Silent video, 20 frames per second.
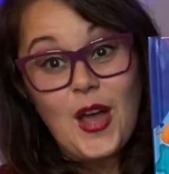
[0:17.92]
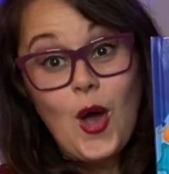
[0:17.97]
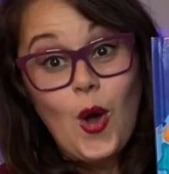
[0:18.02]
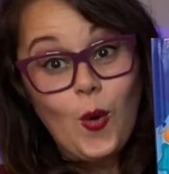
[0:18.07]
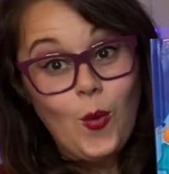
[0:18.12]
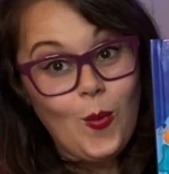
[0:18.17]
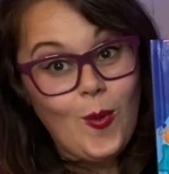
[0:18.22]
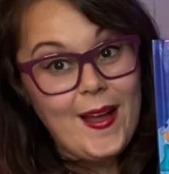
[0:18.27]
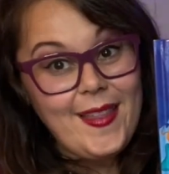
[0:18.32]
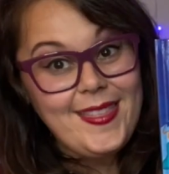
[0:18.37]

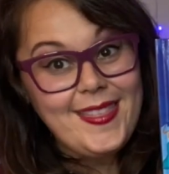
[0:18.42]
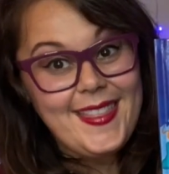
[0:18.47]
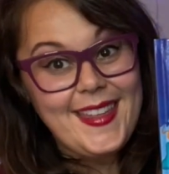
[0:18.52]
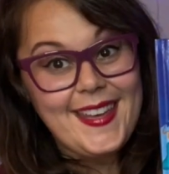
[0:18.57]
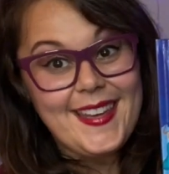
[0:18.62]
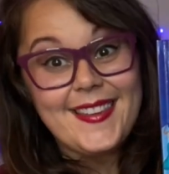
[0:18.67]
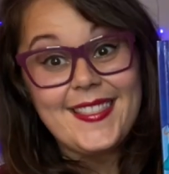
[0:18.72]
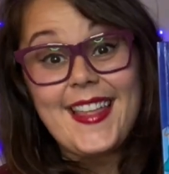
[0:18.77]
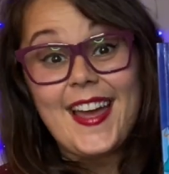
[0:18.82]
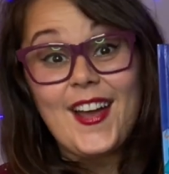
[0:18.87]
One
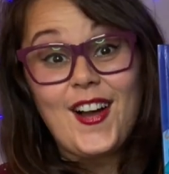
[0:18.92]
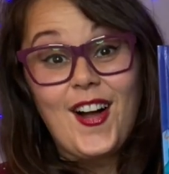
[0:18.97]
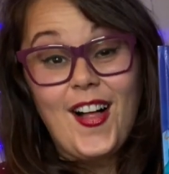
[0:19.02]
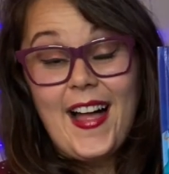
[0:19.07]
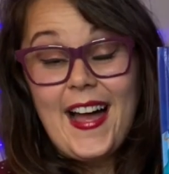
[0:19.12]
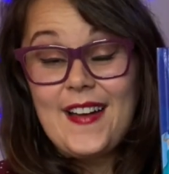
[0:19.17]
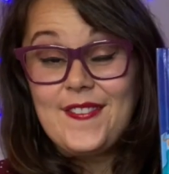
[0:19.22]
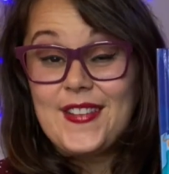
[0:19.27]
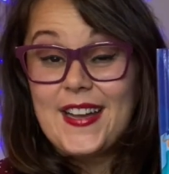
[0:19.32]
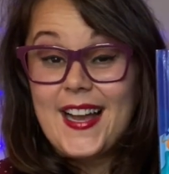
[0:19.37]
thing they all
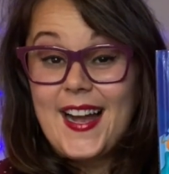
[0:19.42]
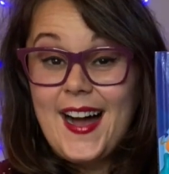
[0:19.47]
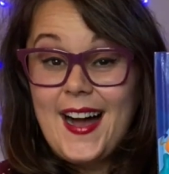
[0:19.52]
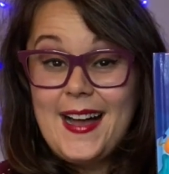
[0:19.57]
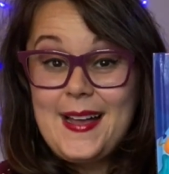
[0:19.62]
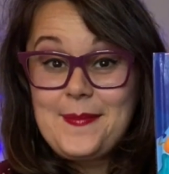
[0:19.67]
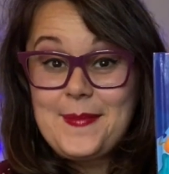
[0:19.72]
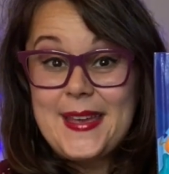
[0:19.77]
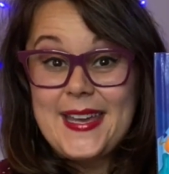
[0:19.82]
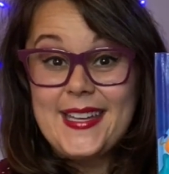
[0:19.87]
have in
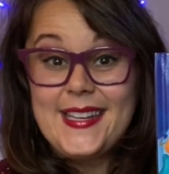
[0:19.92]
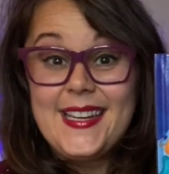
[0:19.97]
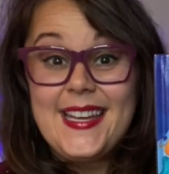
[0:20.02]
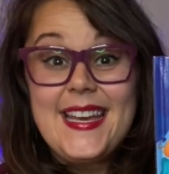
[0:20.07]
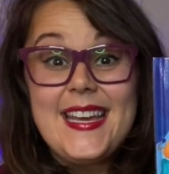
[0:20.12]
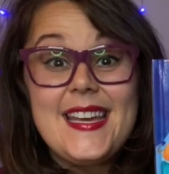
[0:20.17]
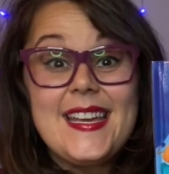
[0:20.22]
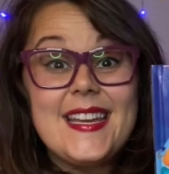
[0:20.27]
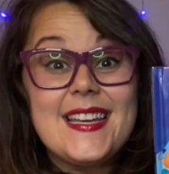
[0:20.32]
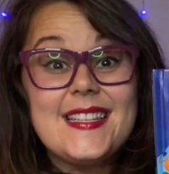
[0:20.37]
common
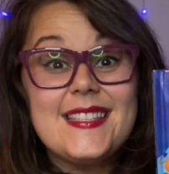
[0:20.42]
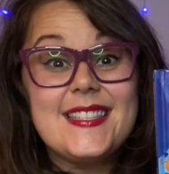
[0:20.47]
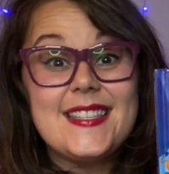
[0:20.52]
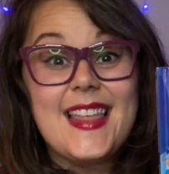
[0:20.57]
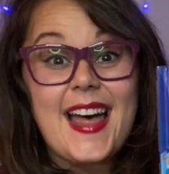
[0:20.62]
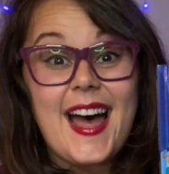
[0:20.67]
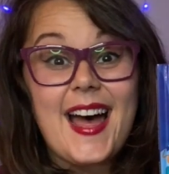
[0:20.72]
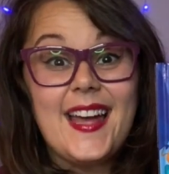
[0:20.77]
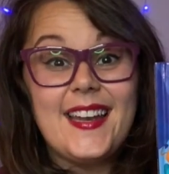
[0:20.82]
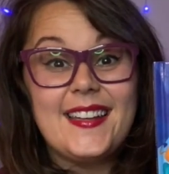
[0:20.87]
is
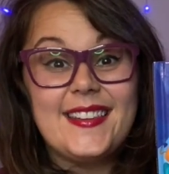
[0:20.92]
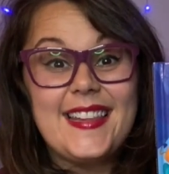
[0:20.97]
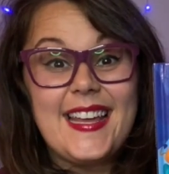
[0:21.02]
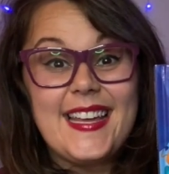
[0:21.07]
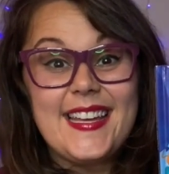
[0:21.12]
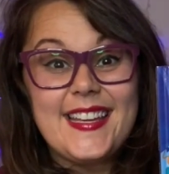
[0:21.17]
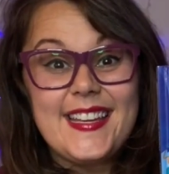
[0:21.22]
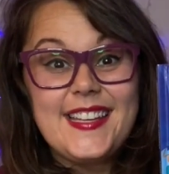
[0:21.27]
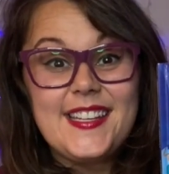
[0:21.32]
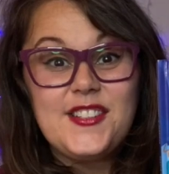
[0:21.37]
that they
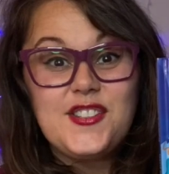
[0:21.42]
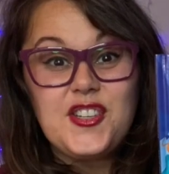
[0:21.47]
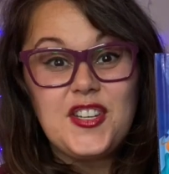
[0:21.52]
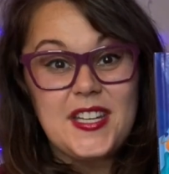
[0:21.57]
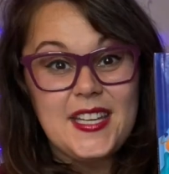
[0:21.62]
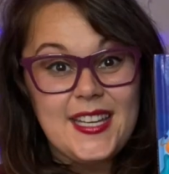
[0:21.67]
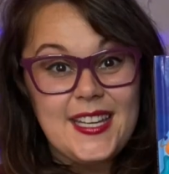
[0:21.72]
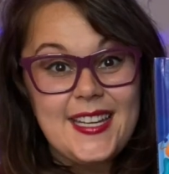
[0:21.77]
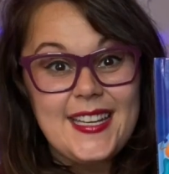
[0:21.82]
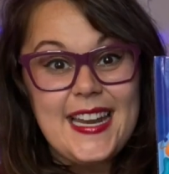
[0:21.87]
each
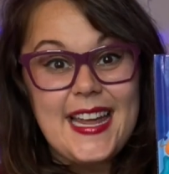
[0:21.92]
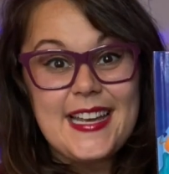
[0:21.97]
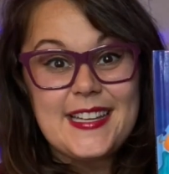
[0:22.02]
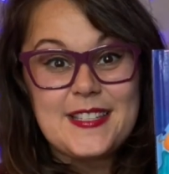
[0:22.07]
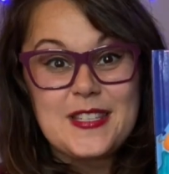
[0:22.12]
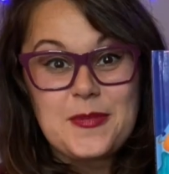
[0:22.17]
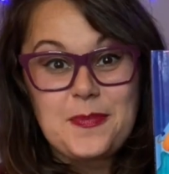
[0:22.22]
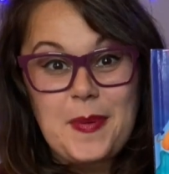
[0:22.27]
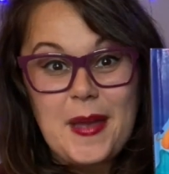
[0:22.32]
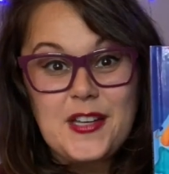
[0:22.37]
eat a
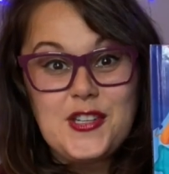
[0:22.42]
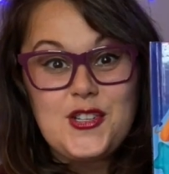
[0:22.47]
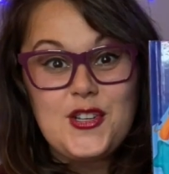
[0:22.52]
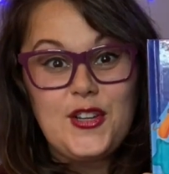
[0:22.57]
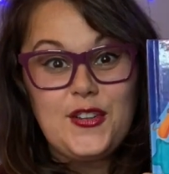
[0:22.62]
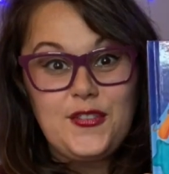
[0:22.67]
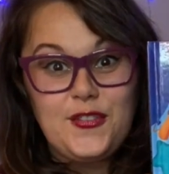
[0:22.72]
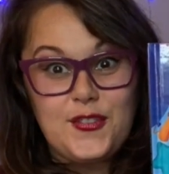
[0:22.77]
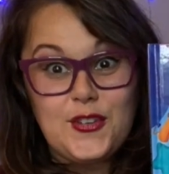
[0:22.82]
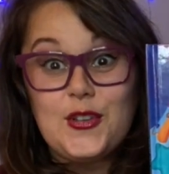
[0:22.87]

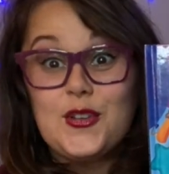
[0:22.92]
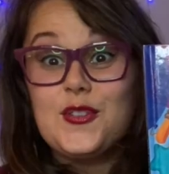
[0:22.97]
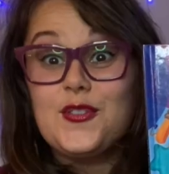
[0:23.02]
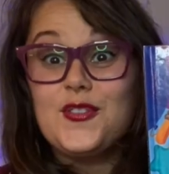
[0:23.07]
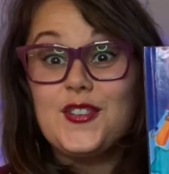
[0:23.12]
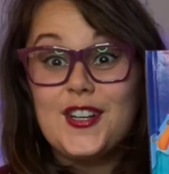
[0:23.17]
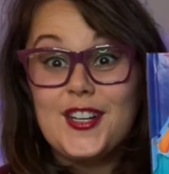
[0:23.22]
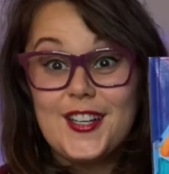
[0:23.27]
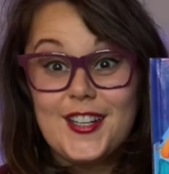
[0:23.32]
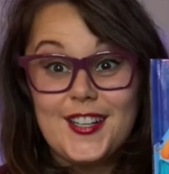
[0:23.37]
special food
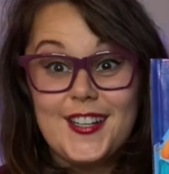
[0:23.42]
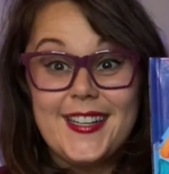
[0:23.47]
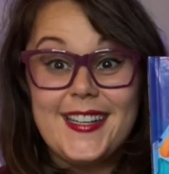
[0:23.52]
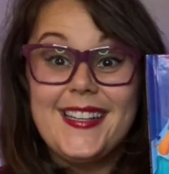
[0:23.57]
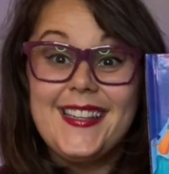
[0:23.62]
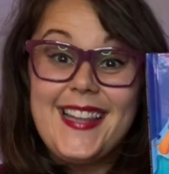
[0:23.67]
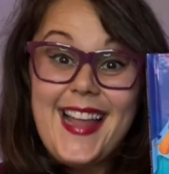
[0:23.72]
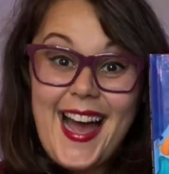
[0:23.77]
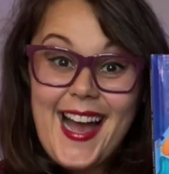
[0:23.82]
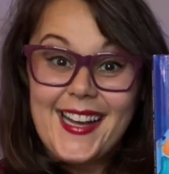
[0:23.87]
for good
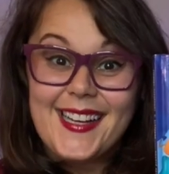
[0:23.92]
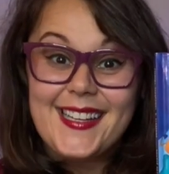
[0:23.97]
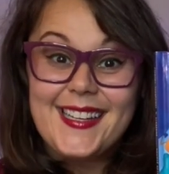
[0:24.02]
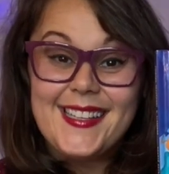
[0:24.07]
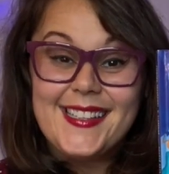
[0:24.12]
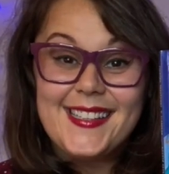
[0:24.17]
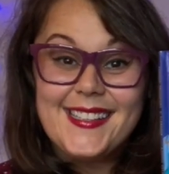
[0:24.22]
luck.